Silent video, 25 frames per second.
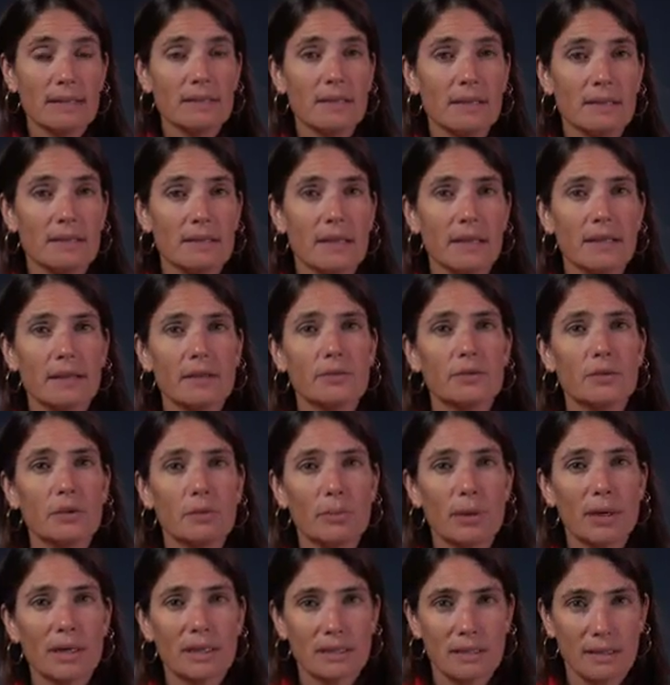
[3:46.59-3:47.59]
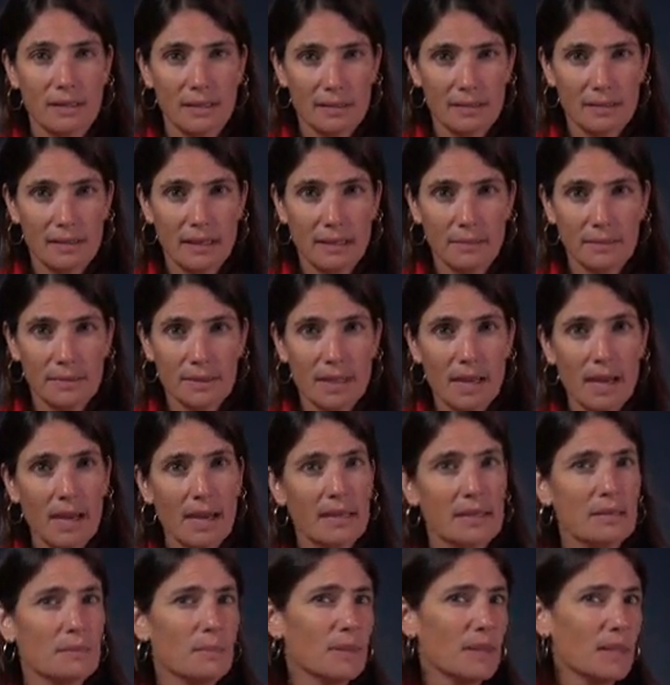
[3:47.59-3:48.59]
Let's say they're two bricks of the same
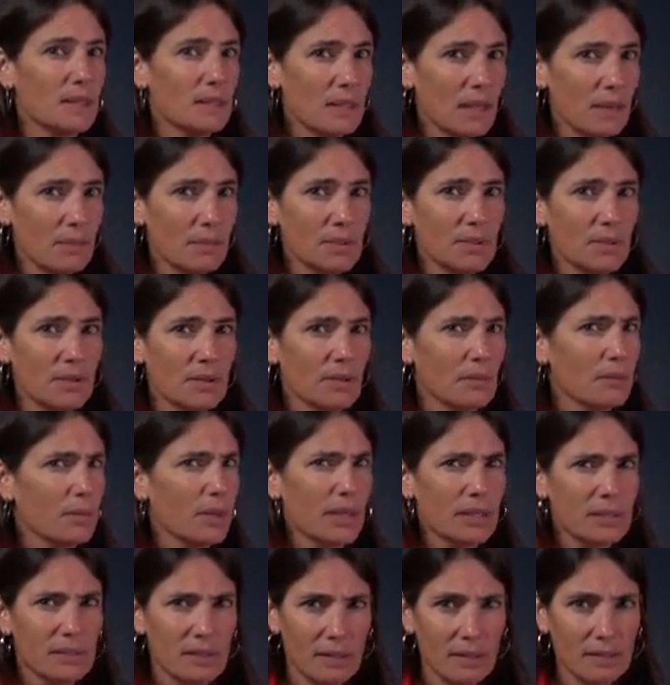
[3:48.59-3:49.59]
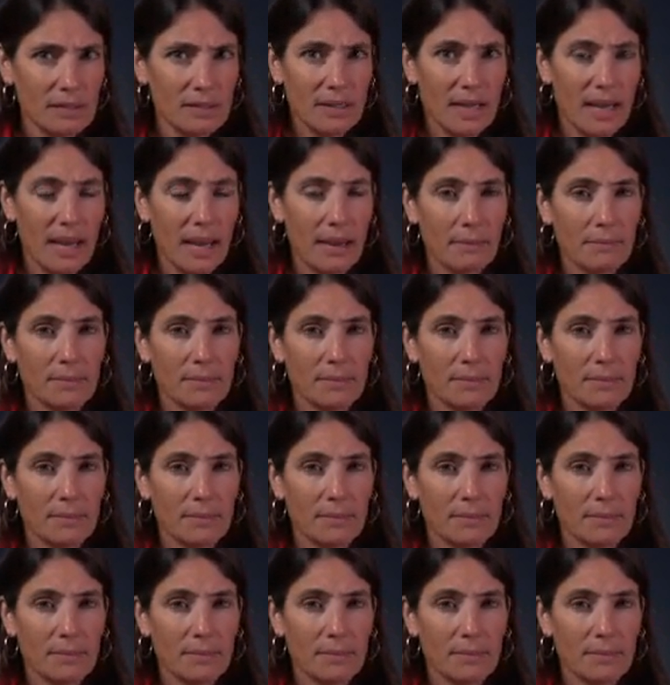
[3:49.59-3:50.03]
size, but the temperature of the bricks are the same.